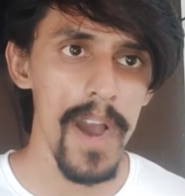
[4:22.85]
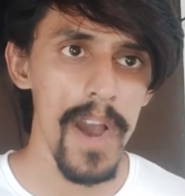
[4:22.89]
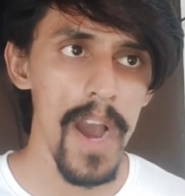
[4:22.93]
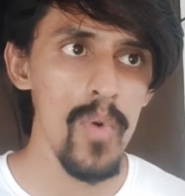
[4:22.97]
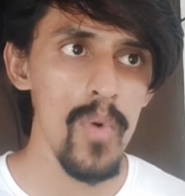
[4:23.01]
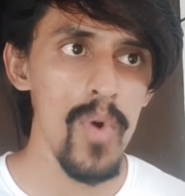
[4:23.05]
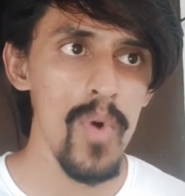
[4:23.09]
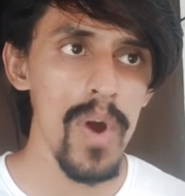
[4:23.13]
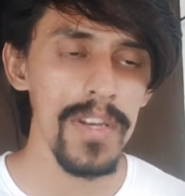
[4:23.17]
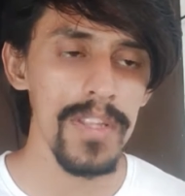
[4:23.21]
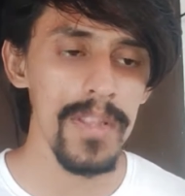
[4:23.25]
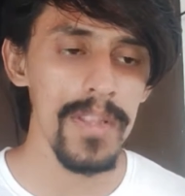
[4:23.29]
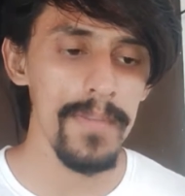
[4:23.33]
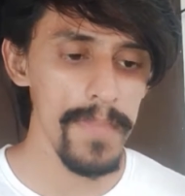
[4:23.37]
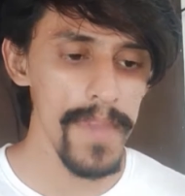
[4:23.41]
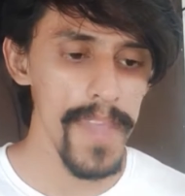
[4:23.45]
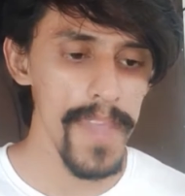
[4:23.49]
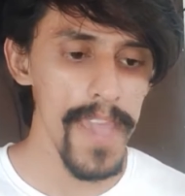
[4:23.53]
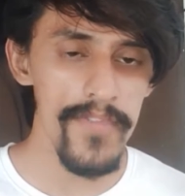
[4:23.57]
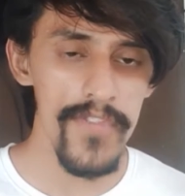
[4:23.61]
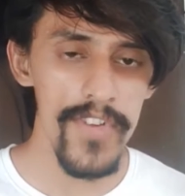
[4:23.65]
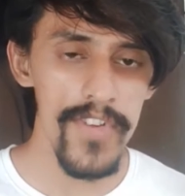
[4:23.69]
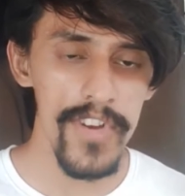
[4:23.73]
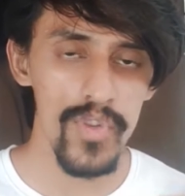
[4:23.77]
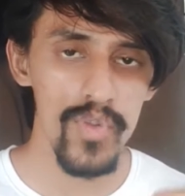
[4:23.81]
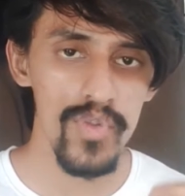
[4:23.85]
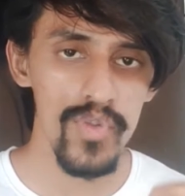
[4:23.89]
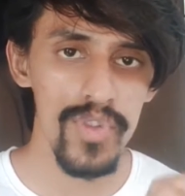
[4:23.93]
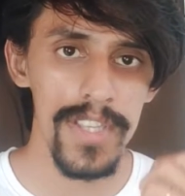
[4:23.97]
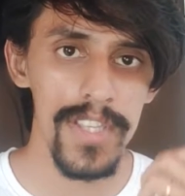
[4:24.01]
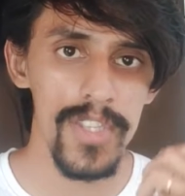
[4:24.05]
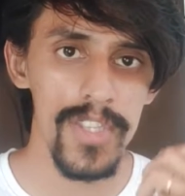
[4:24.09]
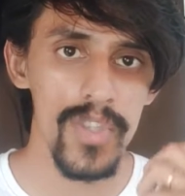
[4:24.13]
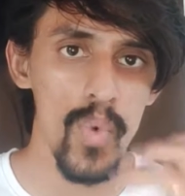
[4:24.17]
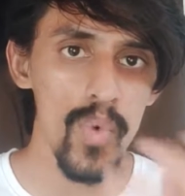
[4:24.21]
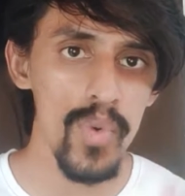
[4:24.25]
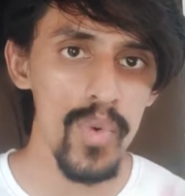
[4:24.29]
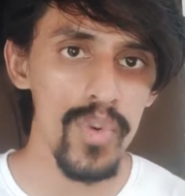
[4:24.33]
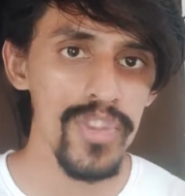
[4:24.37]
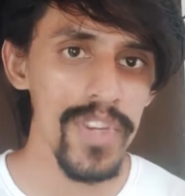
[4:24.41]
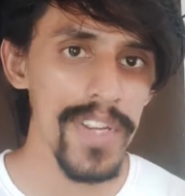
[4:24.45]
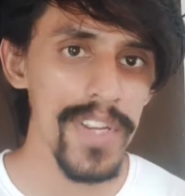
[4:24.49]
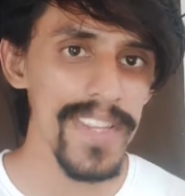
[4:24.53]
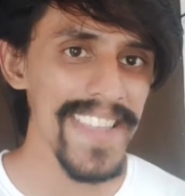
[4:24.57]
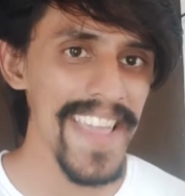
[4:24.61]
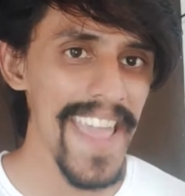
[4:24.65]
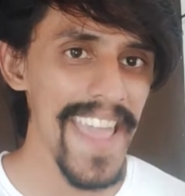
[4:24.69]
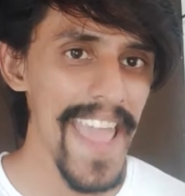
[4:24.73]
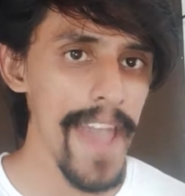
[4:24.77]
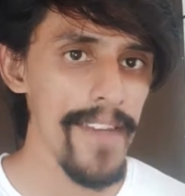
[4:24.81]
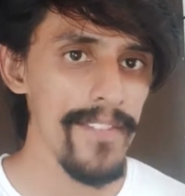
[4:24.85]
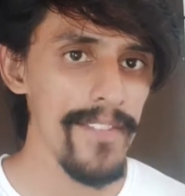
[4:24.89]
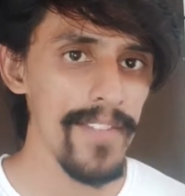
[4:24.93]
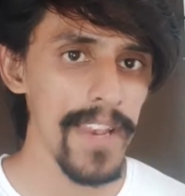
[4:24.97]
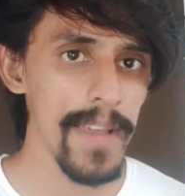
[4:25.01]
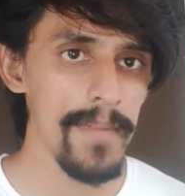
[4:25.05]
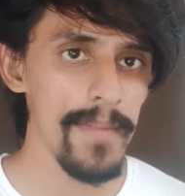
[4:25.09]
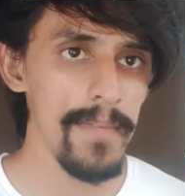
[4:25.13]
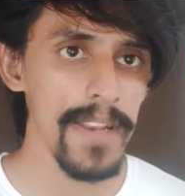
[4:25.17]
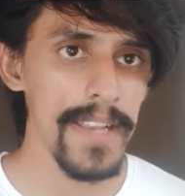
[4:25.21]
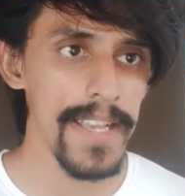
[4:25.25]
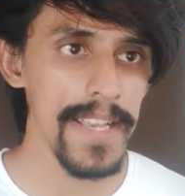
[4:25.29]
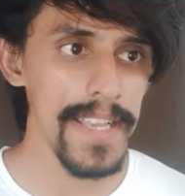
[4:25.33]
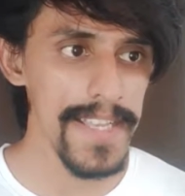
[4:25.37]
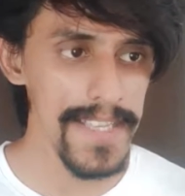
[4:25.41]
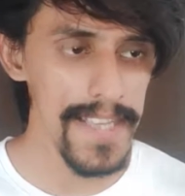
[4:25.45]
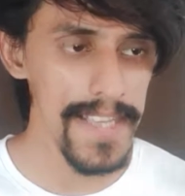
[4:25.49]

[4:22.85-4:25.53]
how are they behaving to the solution they available.